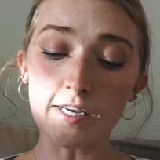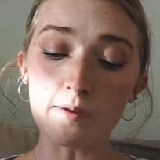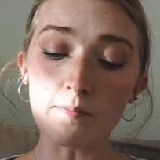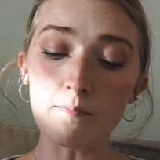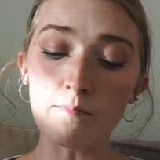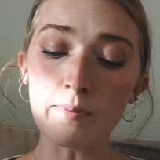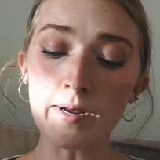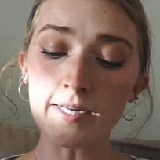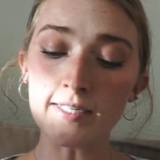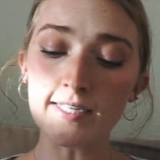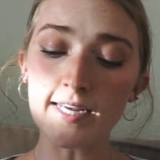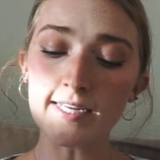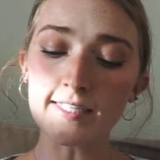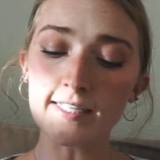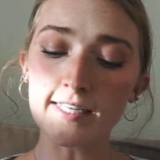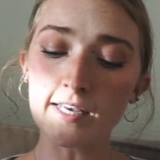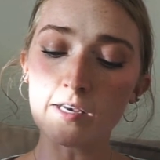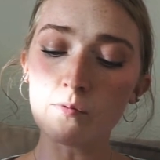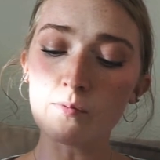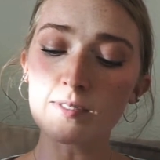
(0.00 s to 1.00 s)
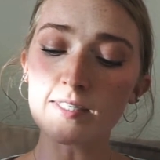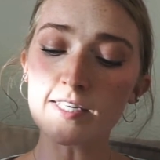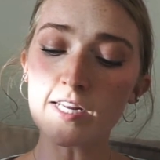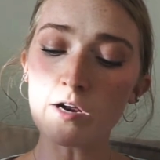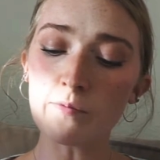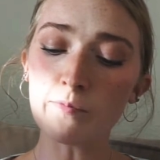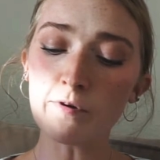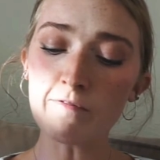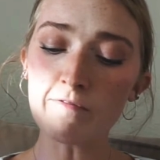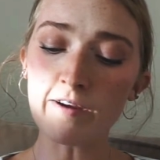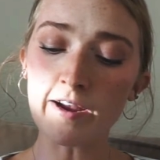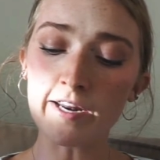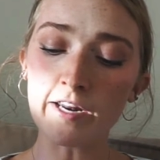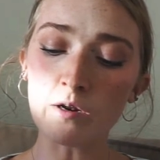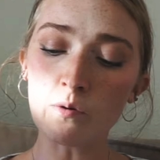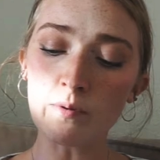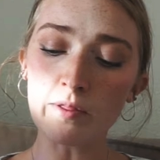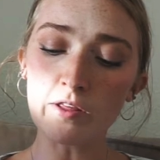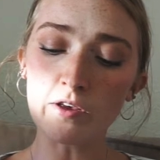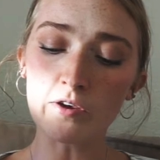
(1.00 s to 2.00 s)
but as he was now
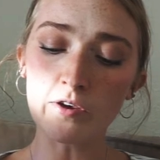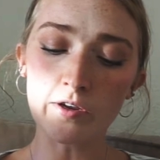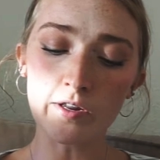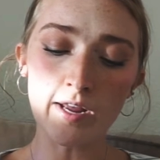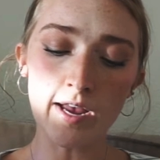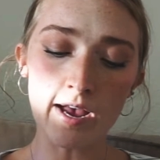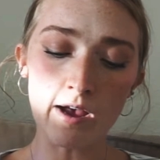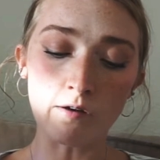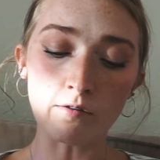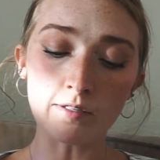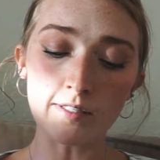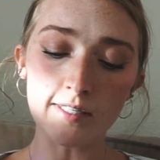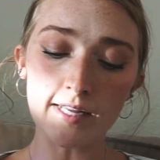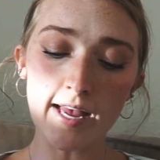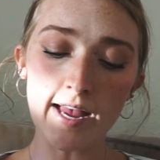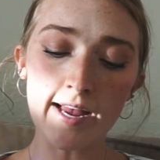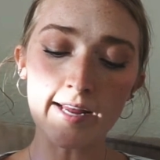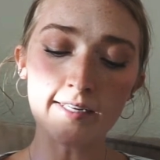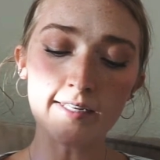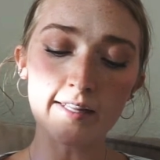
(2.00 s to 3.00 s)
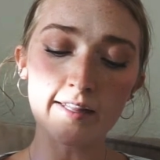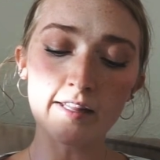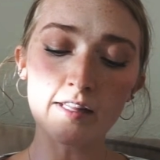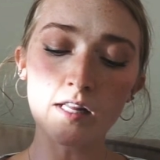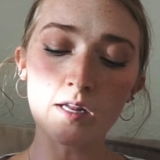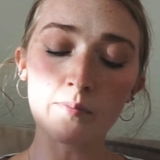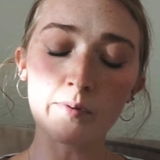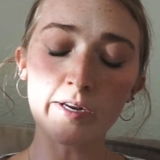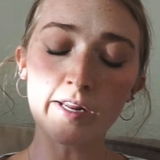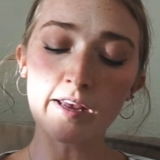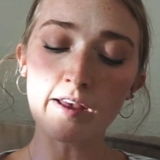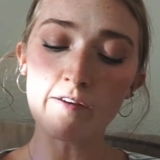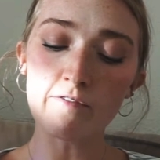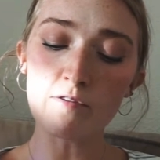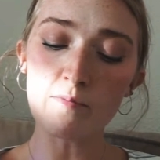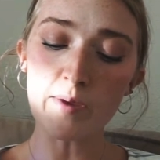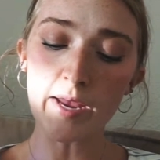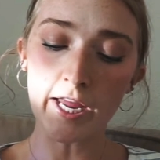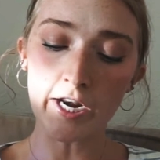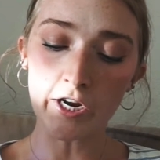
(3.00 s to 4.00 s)
provided with a good house and the liberty of
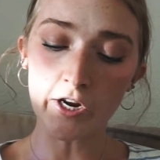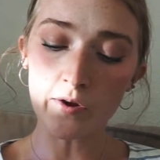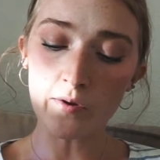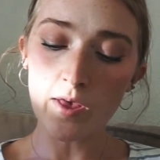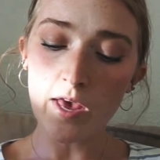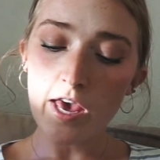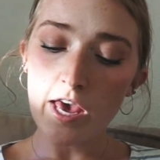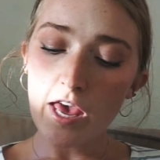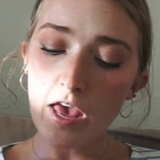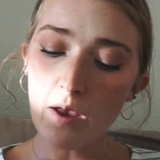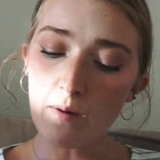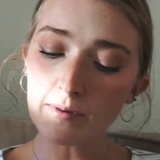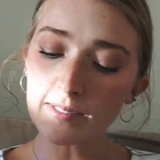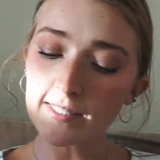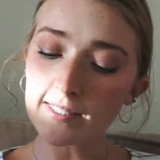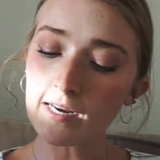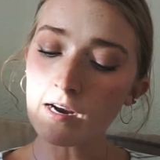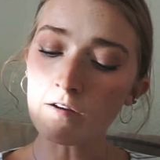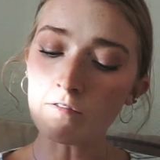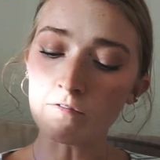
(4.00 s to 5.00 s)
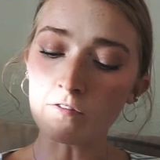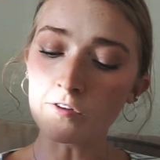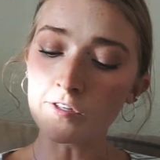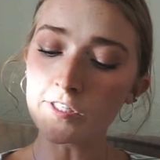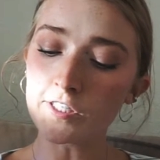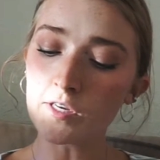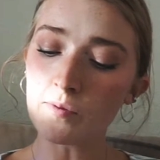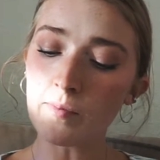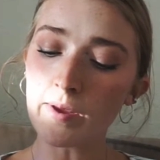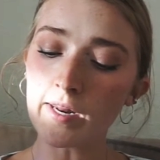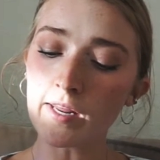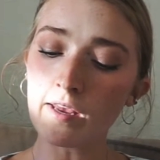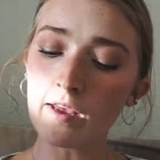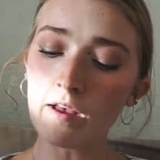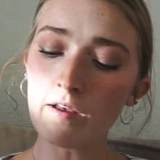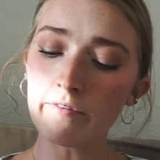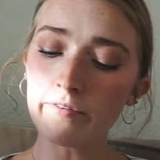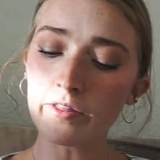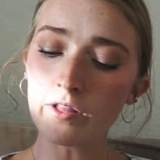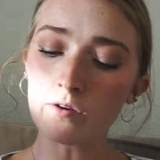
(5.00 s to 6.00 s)
a manor, it was doubtful to many
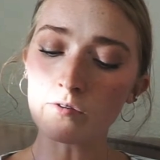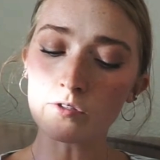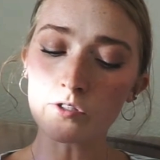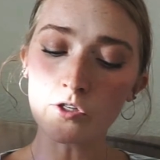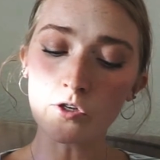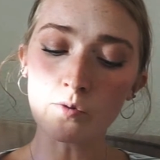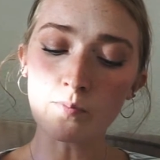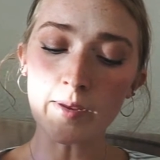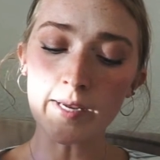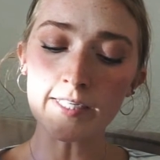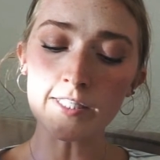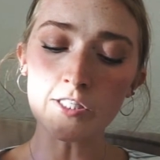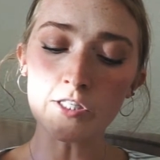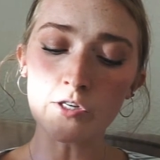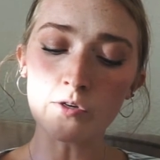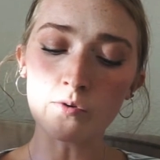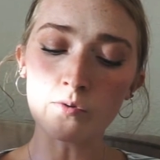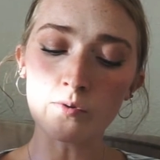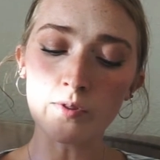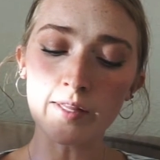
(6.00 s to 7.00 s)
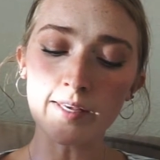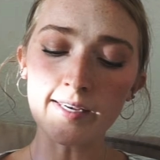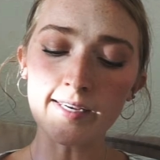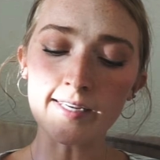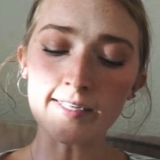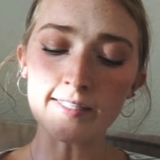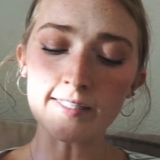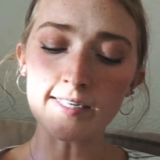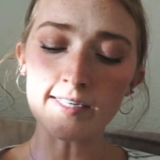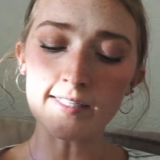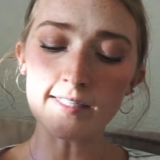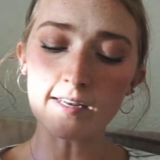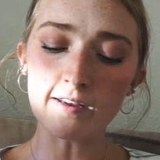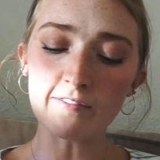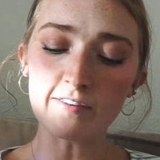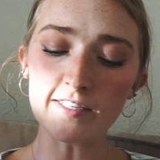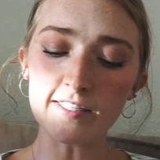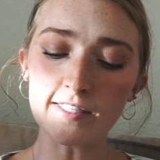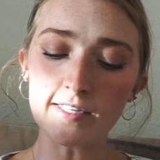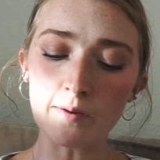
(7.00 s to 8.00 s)
of those who best knew the easiness
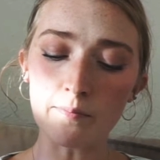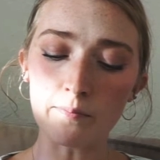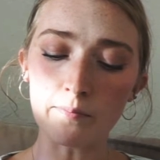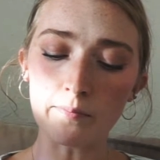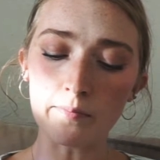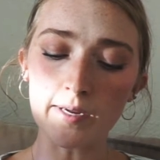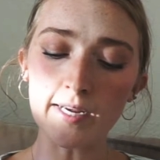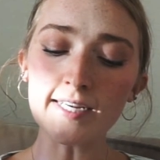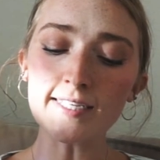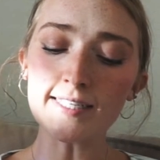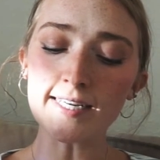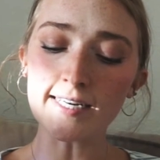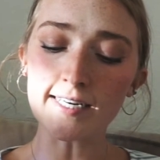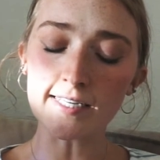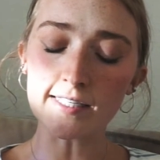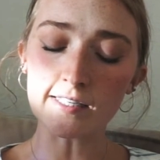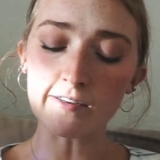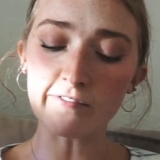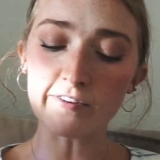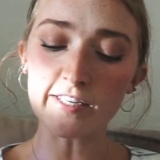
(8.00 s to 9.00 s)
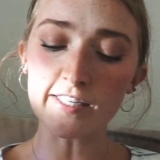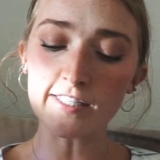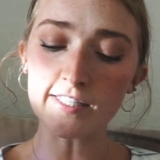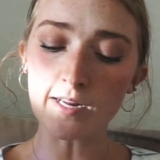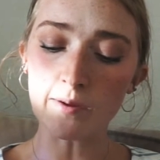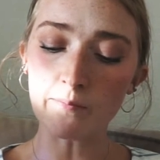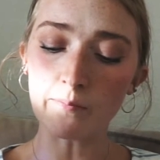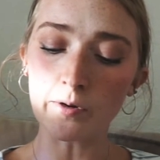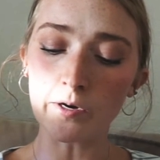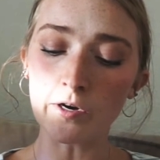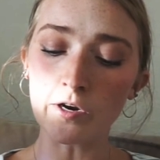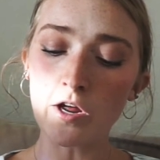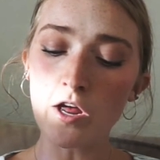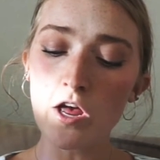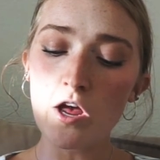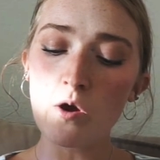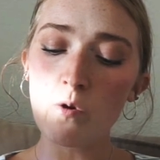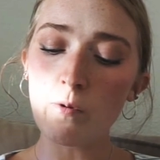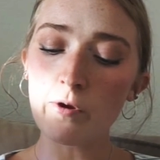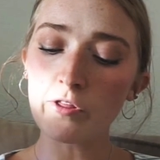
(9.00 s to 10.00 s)
of his temper,
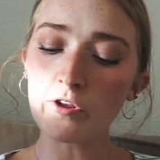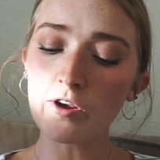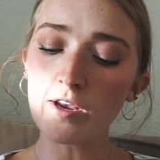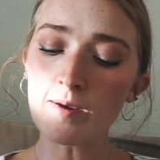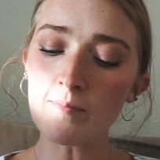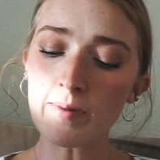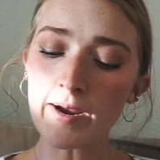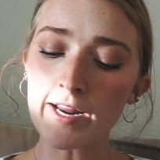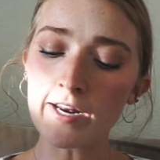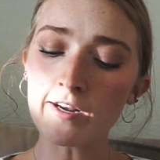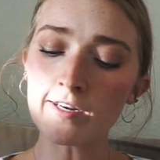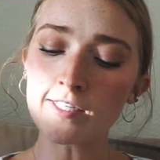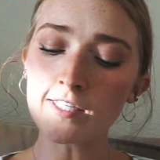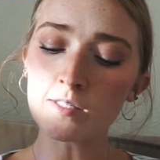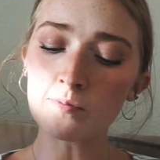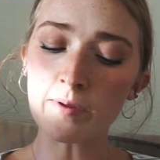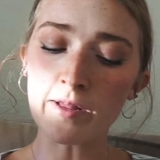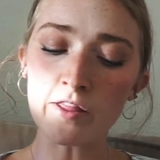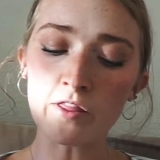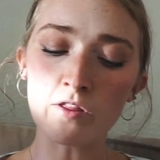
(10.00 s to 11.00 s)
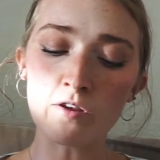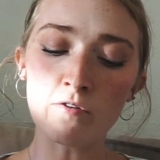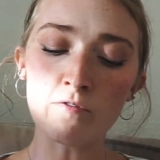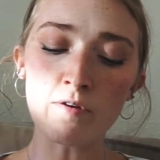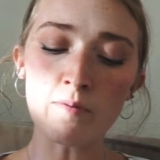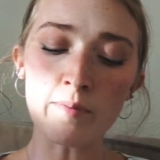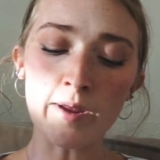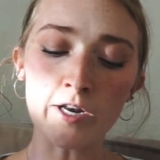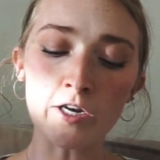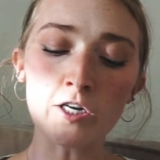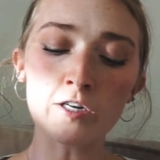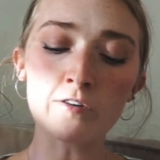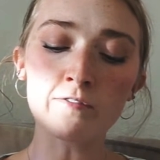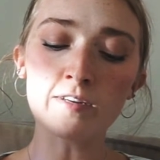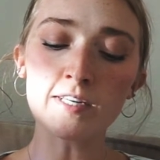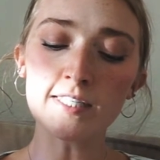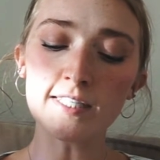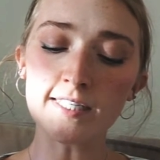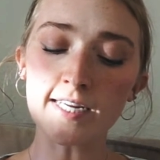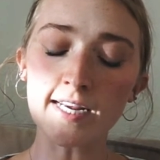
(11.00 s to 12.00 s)
whether he might not spend the remainder of
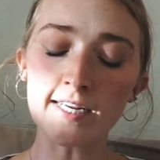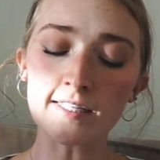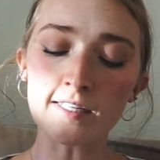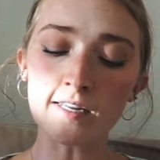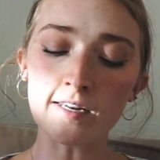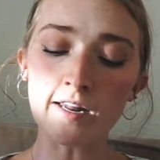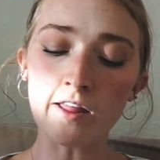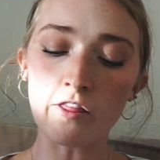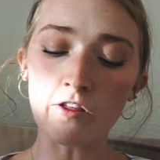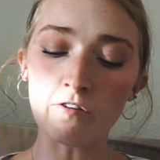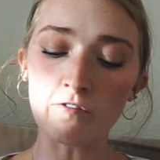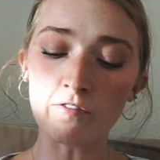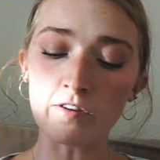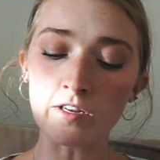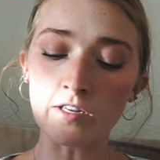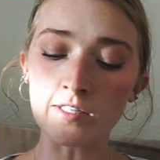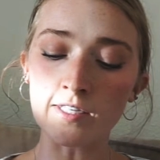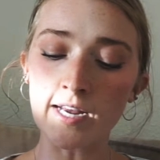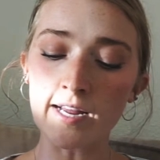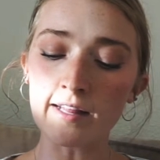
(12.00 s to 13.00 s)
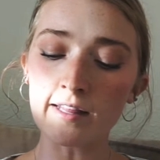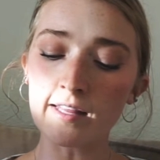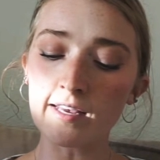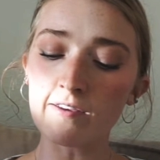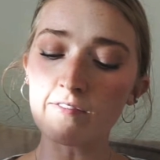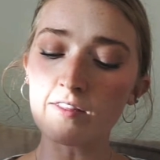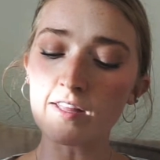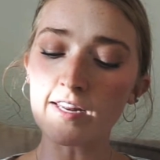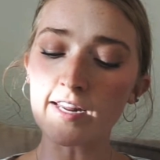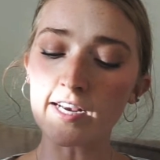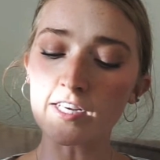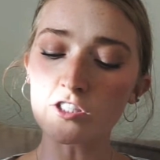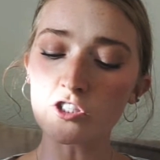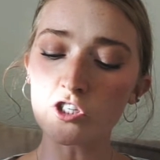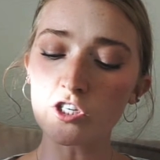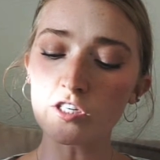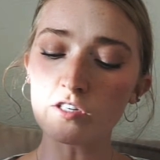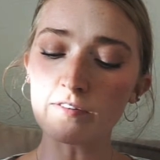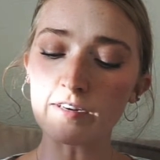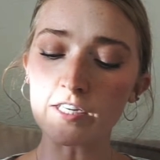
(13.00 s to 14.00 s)
his days at Netherfield, and leave the next
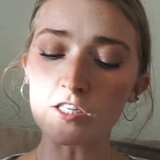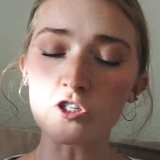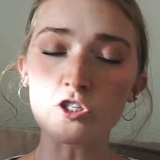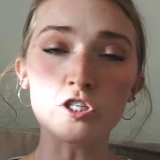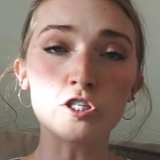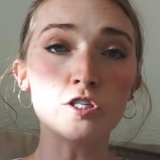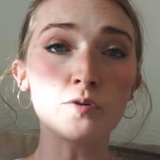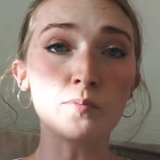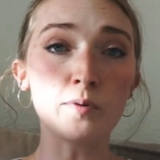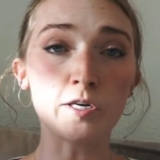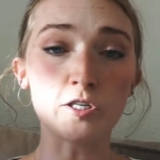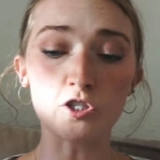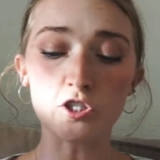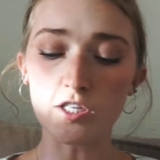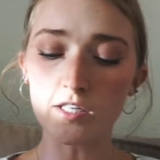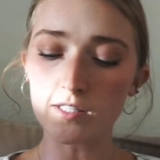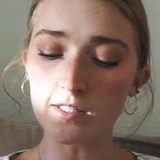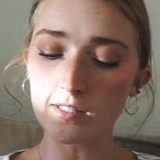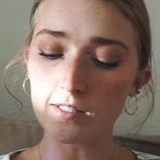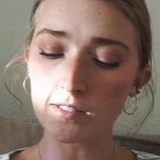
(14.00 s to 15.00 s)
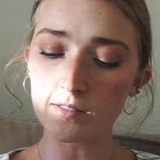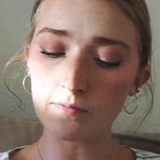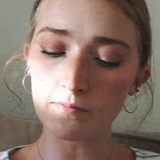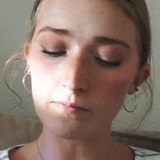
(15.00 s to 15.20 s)
generation to purchase.